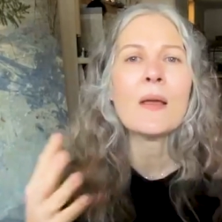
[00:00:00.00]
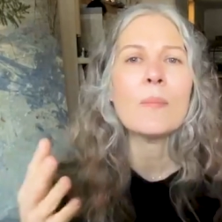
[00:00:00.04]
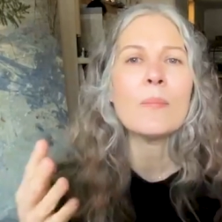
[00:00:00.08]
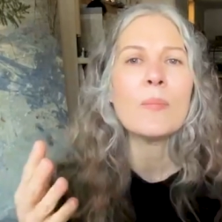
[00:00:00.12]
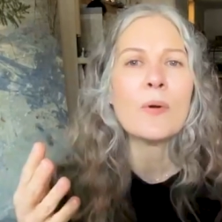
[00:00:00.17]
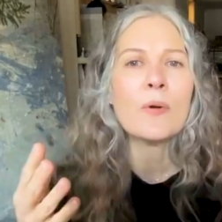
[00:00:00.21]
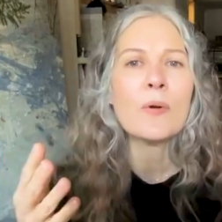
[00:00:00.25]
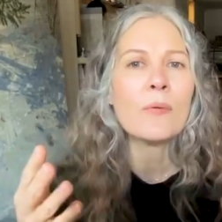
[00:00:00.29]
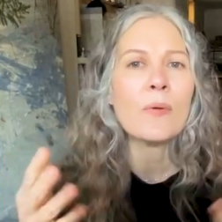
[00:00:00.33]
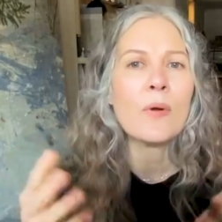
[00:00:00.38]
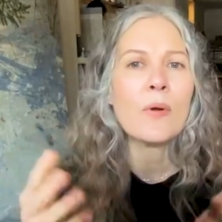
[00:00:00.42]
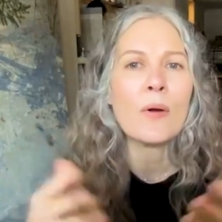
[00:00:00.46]
a
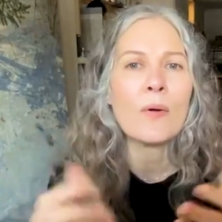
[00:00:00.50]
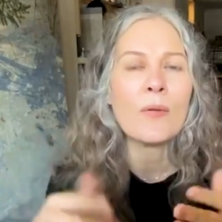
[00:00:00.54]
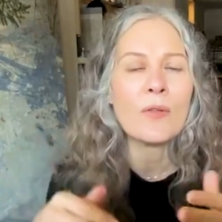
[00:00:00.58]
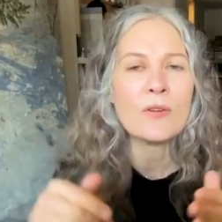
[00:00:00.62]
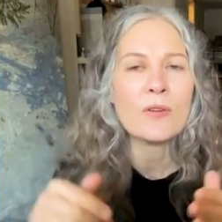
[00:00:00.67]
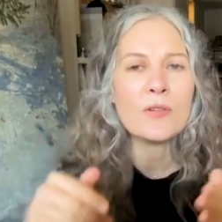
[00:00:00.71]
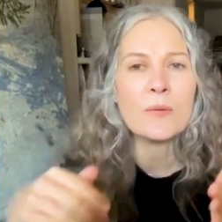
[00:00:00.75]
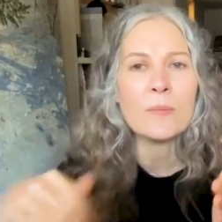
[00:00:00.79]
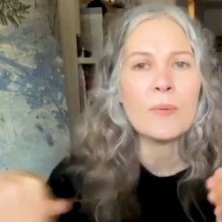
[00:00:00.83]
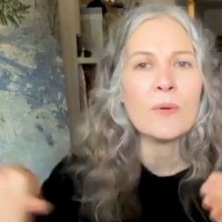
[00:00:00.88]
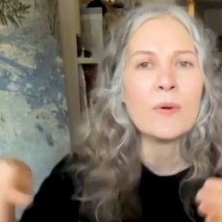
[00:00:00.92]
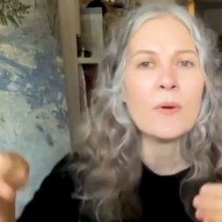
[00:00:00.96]
bouguereau
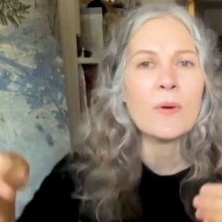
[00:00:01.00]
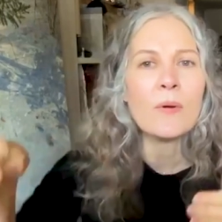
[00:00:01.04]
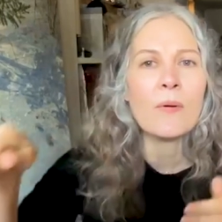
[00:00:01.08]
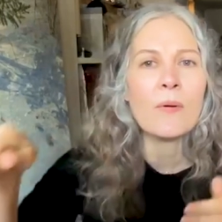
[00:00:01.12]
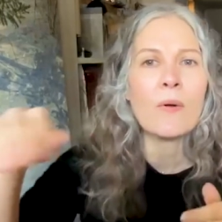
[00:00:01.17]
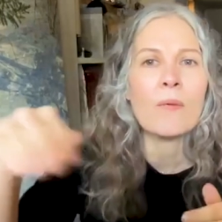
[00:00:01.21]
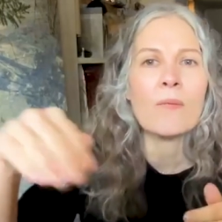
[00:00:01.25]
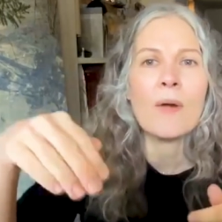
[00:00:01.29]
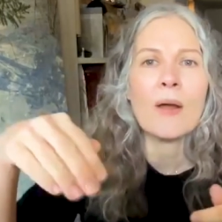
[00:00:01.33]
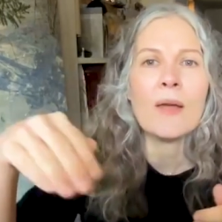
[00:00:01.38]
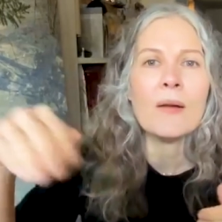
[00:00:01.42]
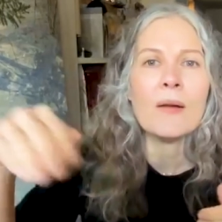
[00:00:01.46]
there's a
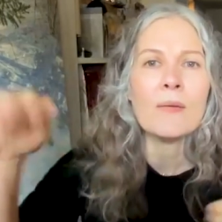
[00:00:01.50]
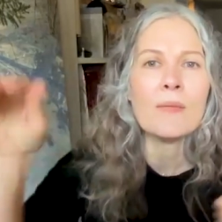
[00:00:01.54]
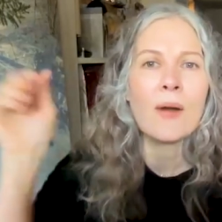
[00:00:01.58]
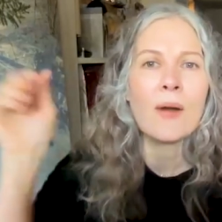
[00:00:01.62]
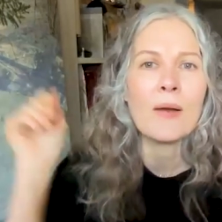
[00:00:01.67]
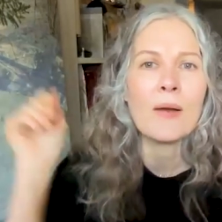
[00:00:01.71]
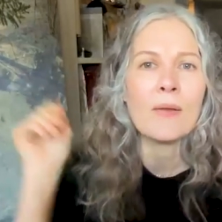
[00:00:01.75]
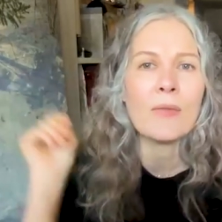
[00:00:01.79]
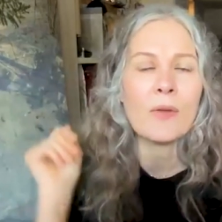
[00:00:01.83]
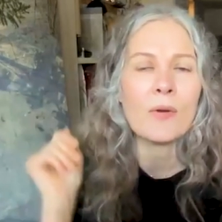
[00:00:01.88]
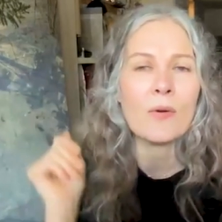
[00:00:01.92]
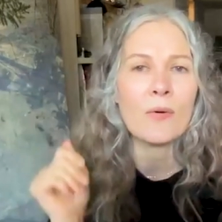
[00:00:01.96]
bouguereau right
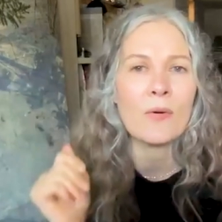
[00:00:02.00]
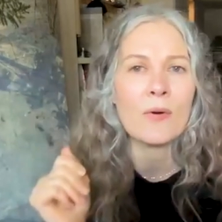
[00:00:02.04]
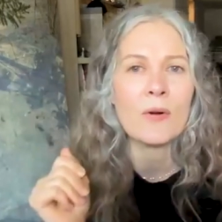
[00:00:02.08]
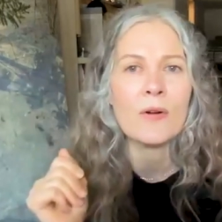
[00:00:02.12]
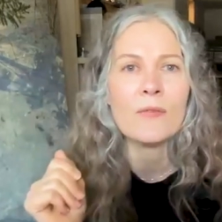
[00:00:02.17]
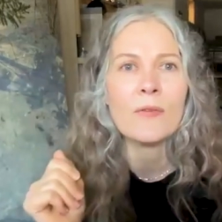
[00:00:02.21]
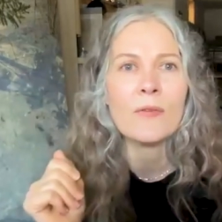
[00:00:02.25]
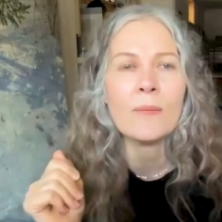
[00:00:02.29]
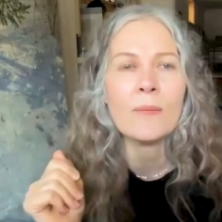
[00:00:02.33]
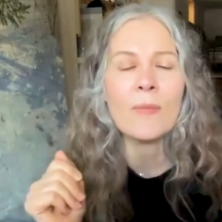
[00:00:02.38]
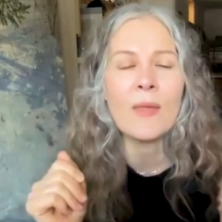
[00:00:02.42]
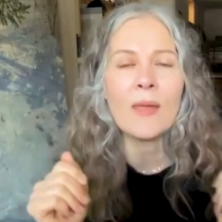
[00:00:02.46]
around the corner
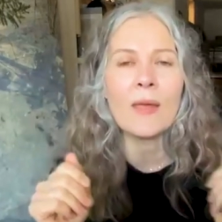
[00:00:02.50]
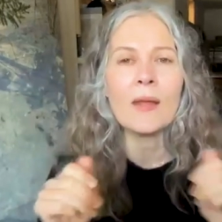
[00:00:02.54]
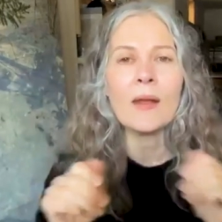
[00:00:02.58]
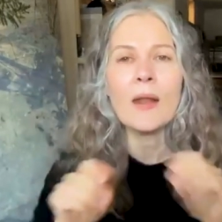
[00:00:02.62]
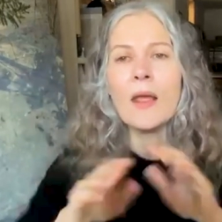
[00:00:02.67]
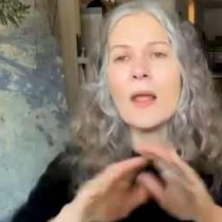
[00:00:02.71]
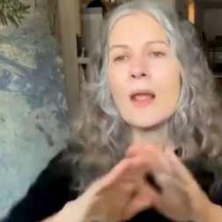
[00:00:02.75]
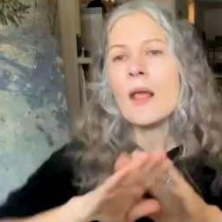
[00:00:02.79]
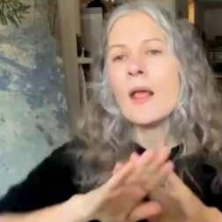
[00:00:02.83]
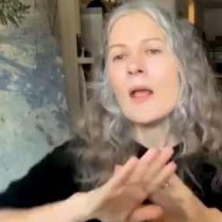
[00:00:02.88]
from that